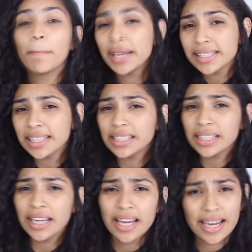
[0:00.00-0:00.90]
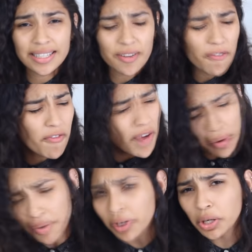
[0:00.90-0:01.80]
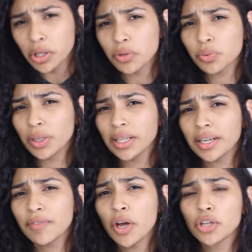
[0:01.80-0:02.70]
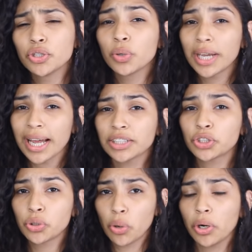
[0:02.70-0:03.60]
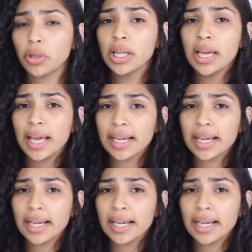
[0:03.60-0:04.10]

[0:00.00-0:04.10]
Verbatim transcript: Basically, it's a very, very close relative to castor oil,